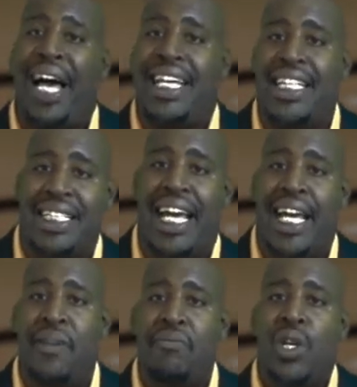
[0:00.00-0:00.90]
Back in the
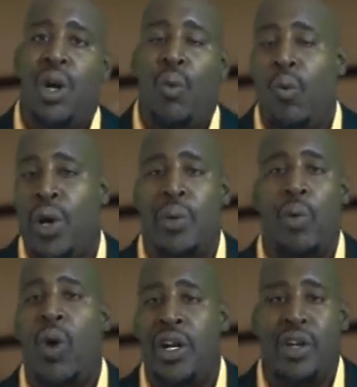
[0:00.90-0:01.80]
day, when we
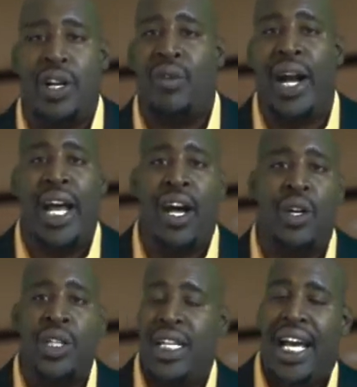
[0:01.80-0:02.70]
were wandering
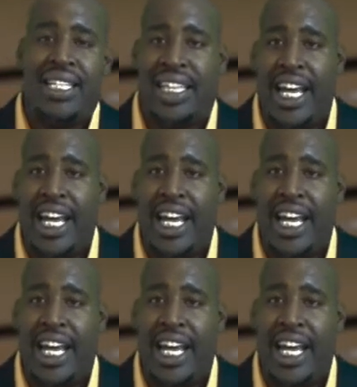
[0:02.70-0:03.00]
around as